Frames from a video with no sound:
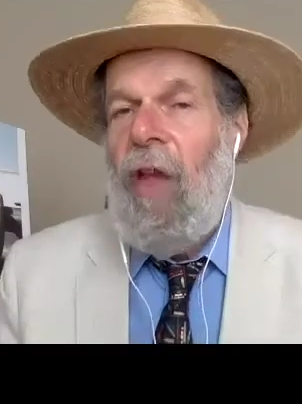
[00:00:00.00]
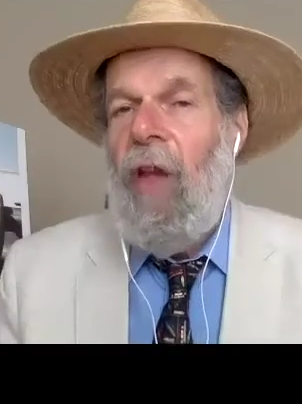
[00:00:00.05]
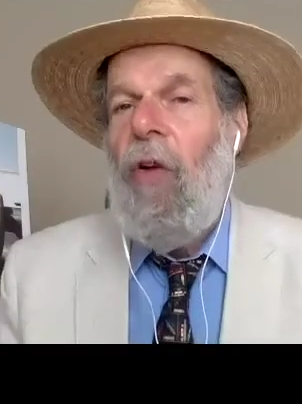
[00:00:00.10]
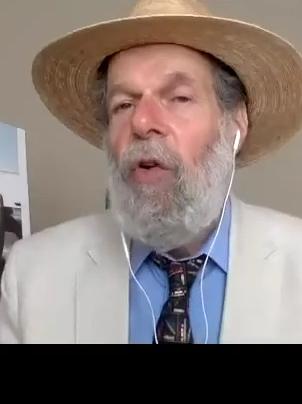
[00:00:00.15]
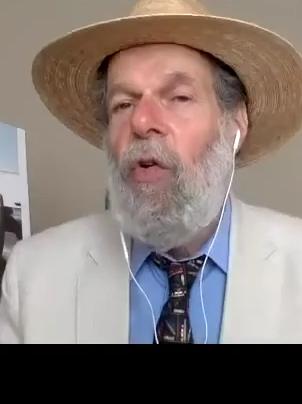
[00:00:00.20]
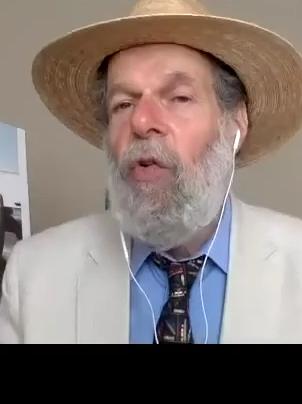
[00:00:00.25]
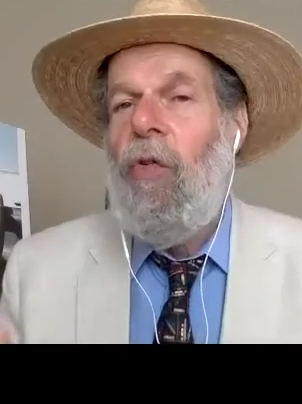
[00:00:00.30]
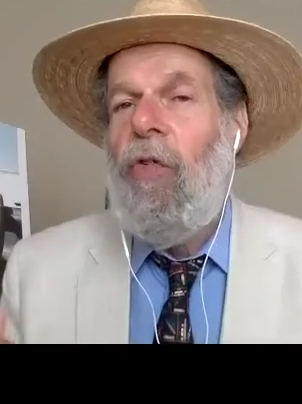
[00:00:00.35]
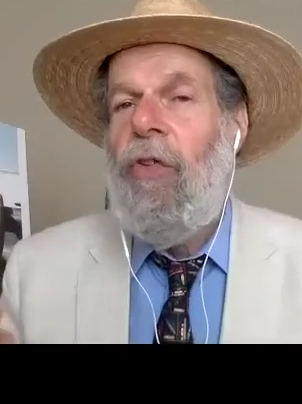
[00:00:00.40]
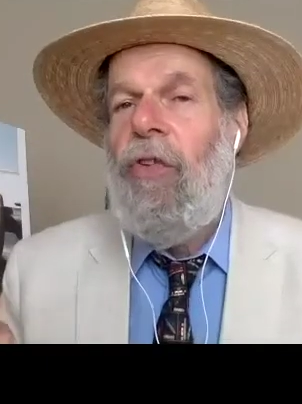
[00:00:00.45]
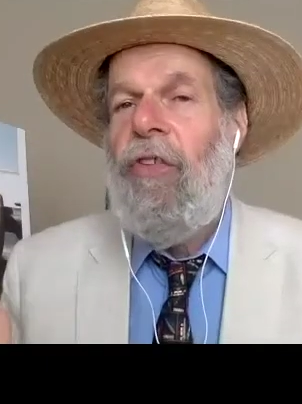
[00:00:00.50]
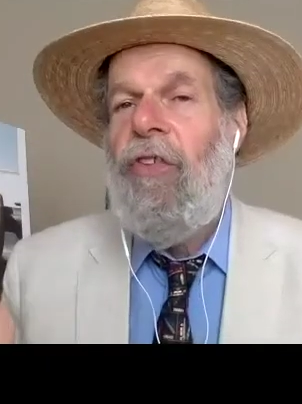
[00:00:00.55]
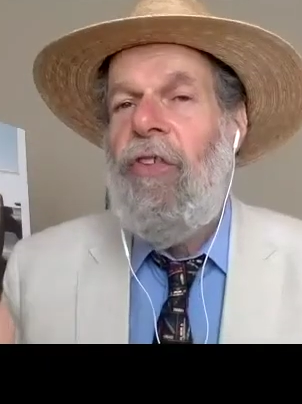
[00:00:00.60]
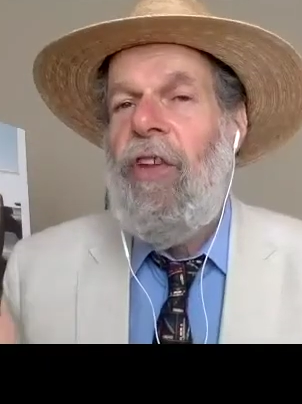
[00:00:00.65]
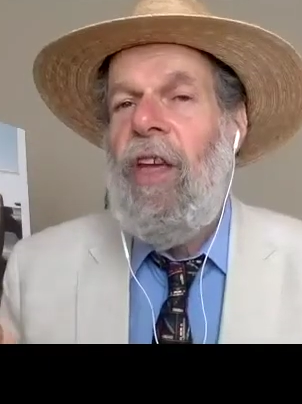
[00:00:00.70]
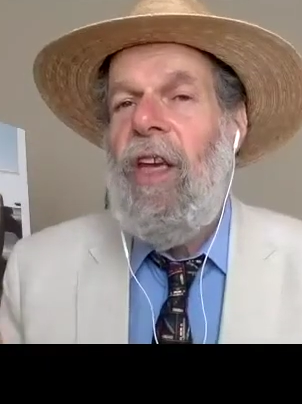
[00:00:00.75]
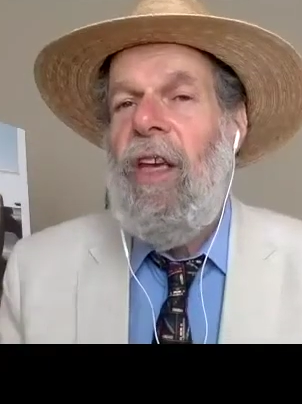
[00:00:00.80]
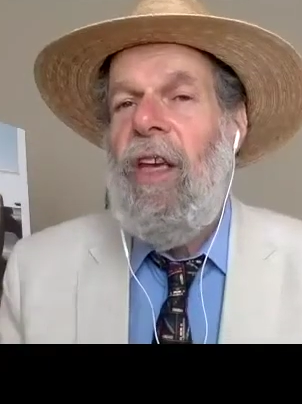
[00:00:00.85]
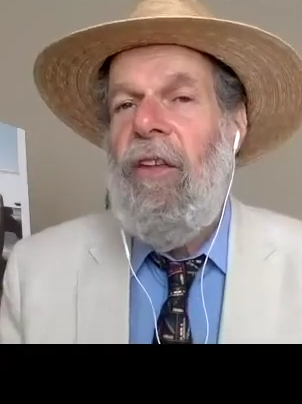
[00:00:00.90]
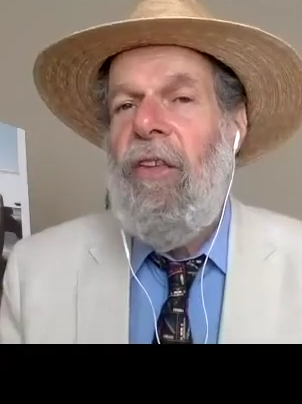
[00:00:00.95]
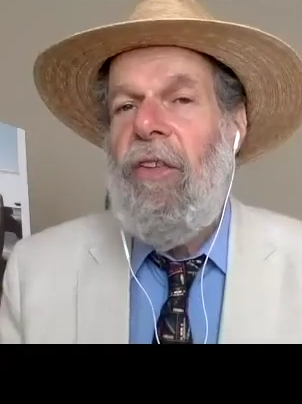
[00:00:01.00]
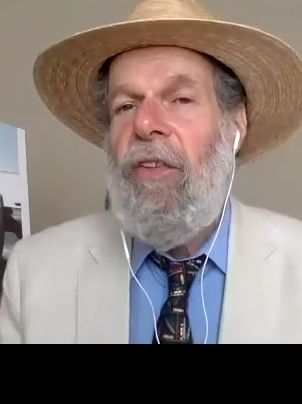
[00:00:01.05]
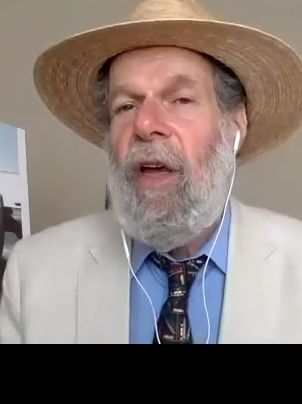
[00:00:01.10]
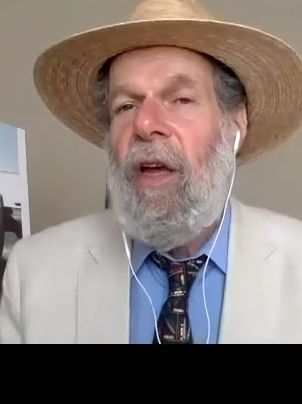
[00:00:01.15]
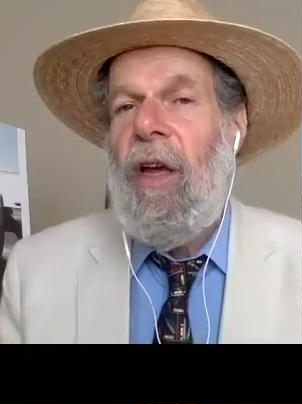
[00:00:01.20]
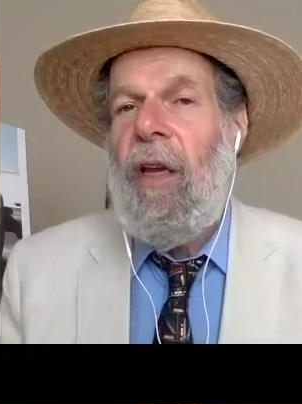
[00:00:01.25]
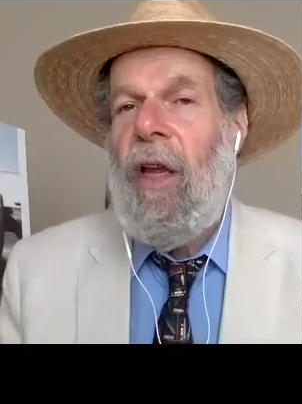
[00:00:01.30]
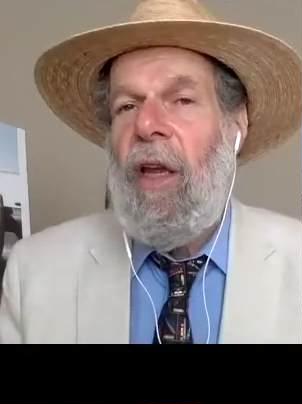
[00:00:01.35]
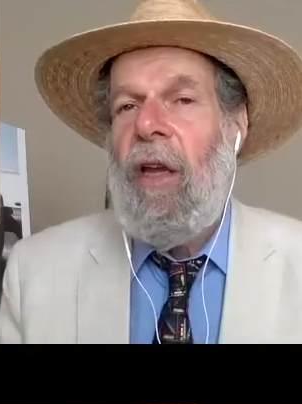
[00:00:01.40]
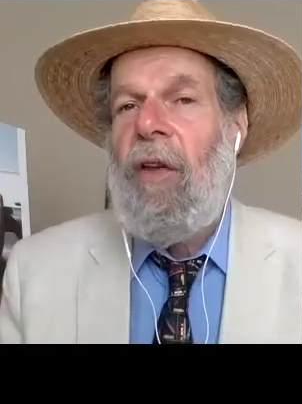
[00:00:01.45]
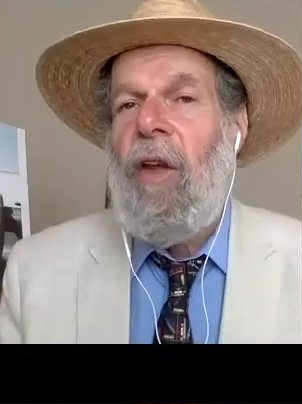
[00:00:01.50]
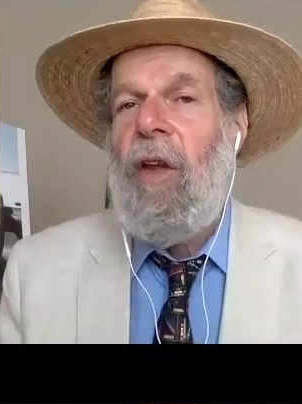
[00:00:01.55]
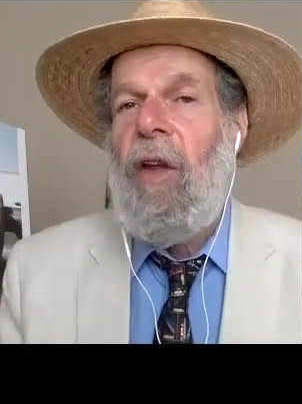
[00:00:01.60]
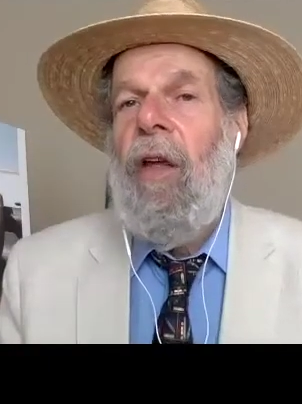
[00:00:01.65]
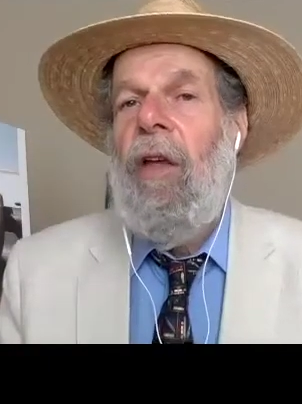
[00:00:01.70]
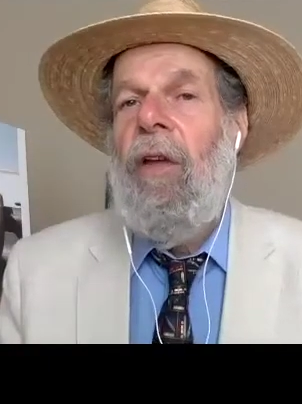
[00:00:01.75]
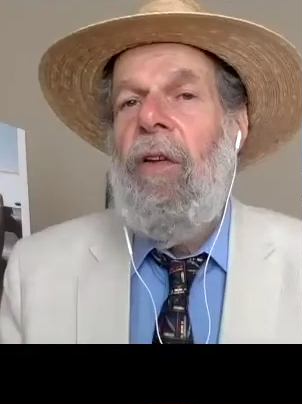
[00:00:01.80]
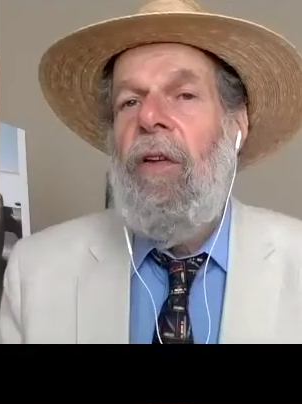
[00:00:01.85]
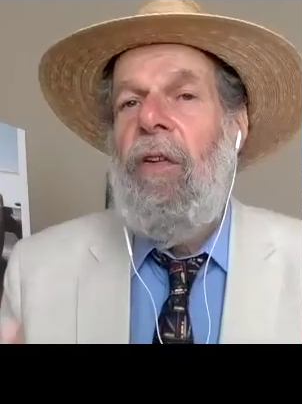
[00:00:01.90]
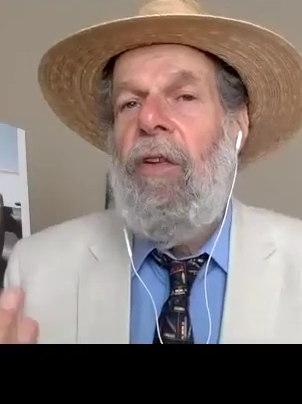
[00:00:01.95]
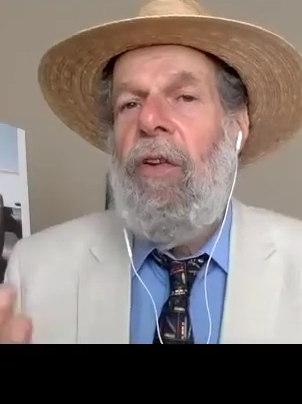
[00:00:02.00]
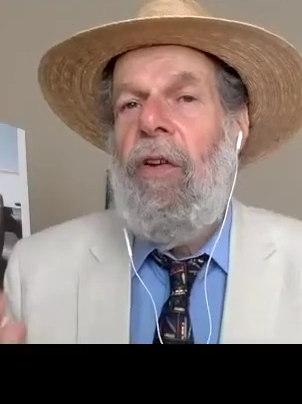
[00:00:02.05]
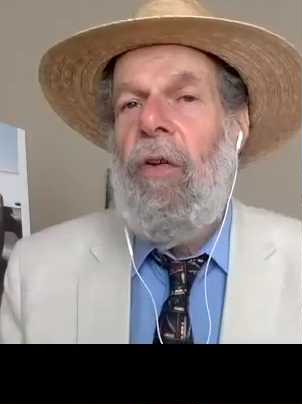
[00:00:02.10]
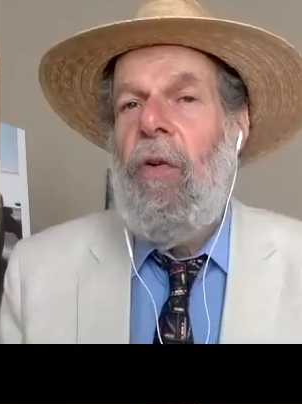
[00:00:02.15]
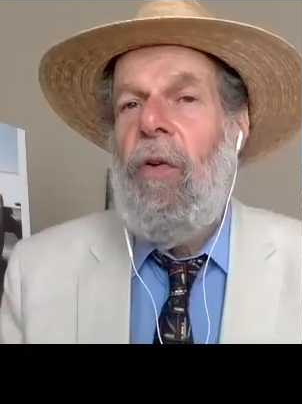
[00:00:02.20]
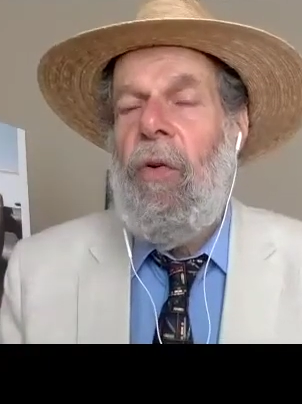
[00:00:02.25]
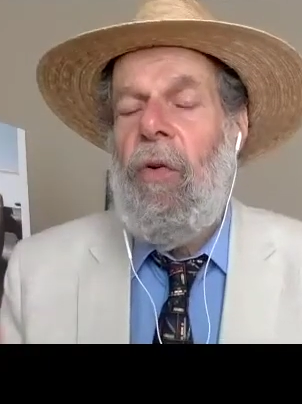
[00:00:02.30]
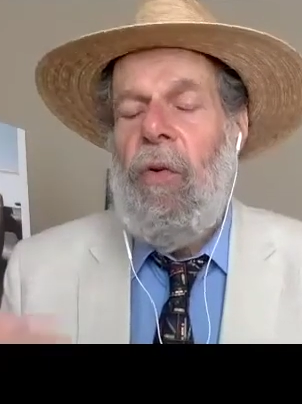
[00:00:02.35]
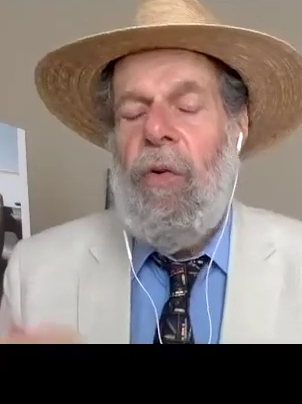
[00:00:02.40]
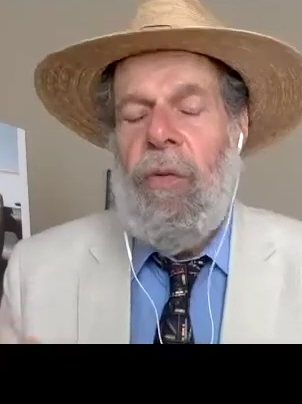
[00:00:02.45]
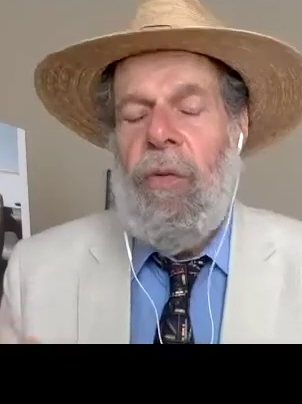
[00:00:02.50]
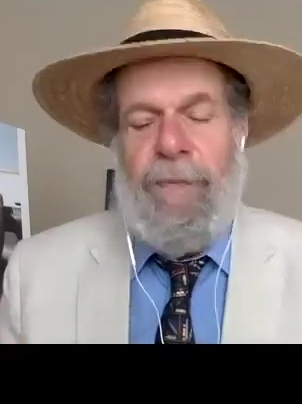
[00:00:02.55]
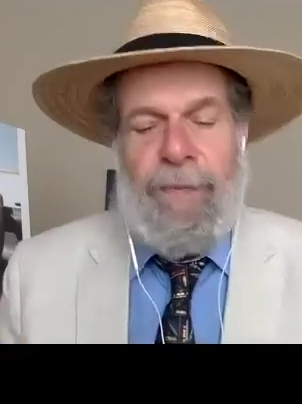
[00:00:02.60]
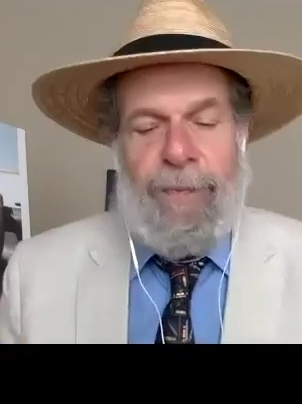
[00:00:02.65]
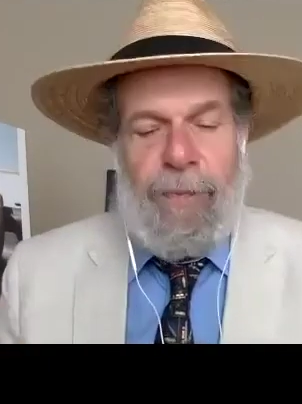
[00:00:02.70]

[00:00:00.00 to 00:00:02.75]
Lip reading: who seize on it to